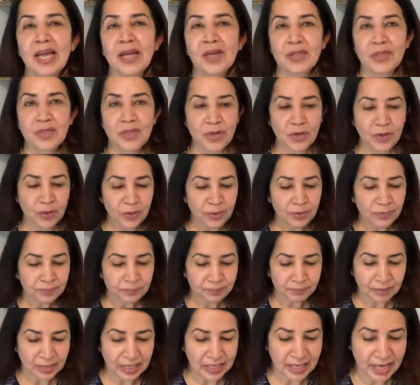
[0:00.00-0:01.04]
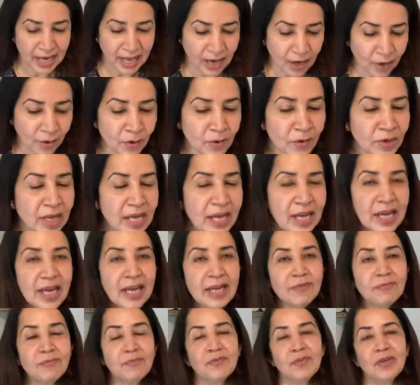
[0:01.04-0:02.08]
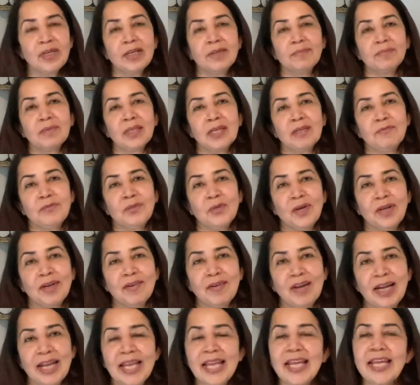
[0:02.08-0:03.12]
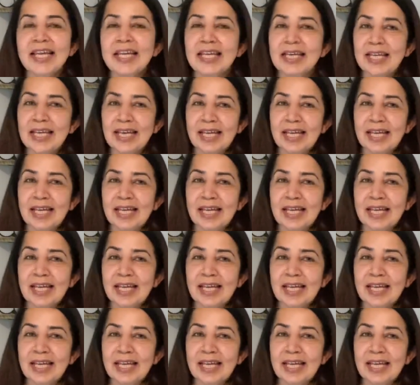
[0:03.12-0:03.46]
So now, if you are ready